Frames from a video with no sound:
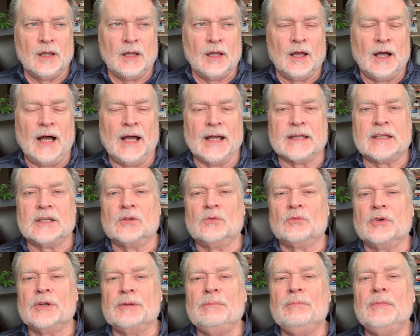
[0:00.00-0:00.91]
I can
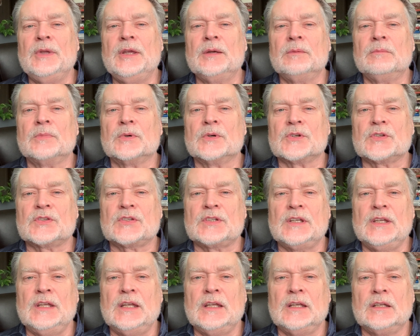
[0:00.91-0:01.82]
remember
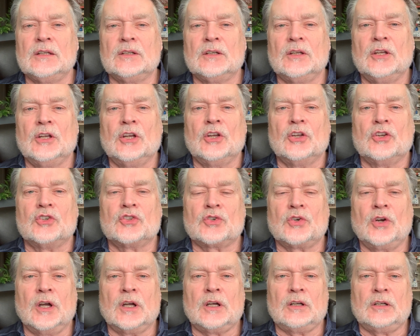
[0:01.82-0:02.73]
seeing
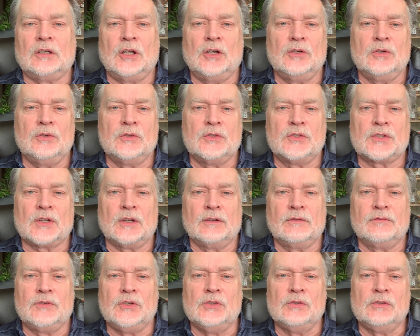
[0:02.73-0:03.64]
truckloads
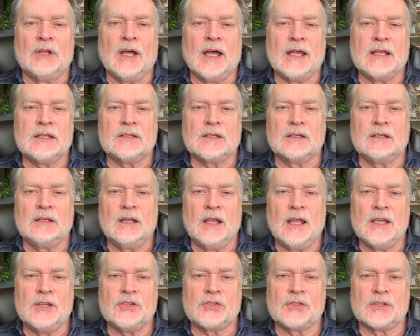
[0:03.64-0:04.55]
of United
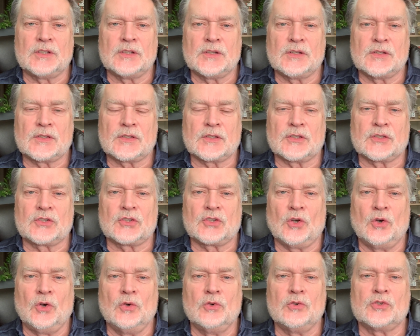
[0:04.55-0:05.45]
Nations
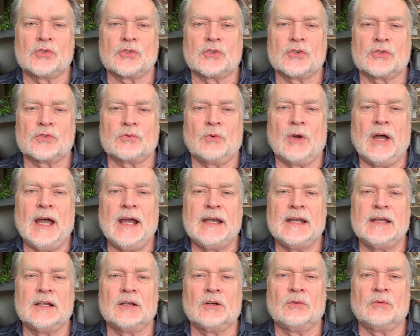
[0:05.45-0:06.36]
soldiers
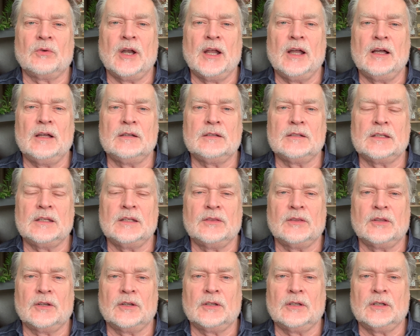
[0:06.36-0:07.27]
riding around in
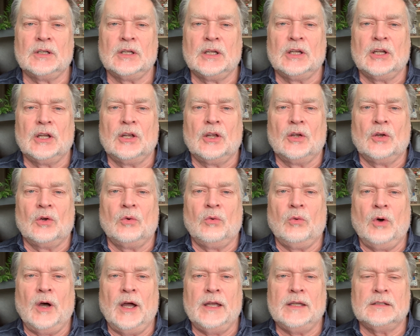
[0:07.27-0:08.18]
the
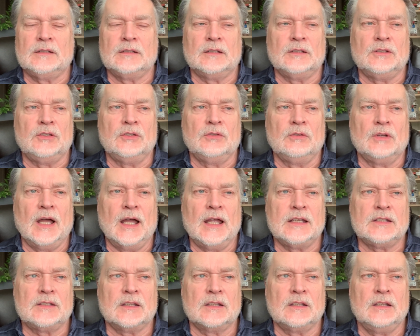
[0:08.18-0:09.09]
white
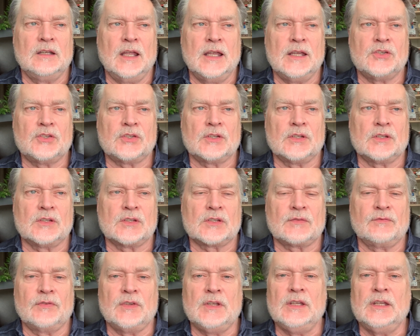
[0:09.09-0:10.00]
United Nations
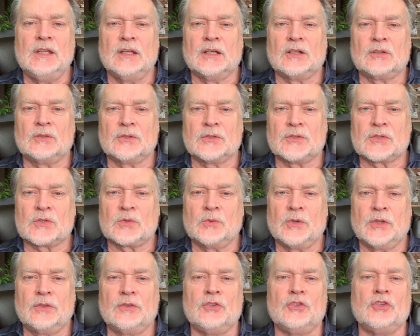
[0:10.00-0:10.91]
vehicles
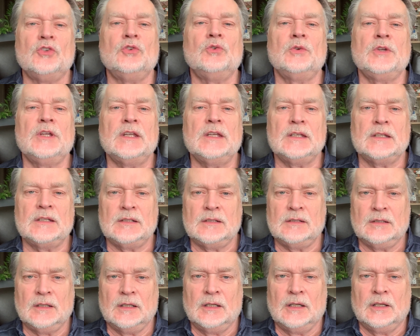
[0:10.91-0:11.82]
with
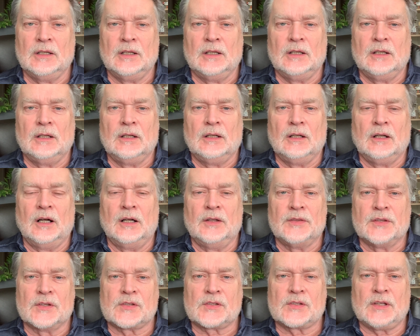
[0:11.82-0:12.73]
UN
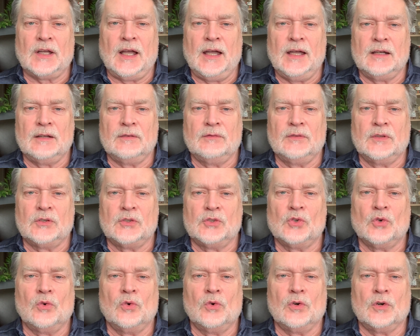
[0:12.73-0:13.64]
on the side of the
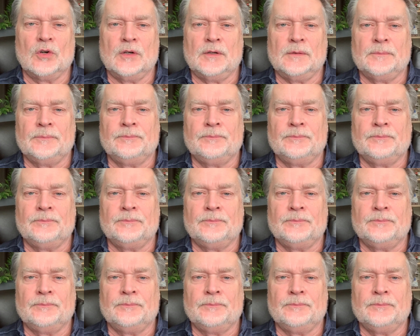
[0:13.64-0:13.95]
door,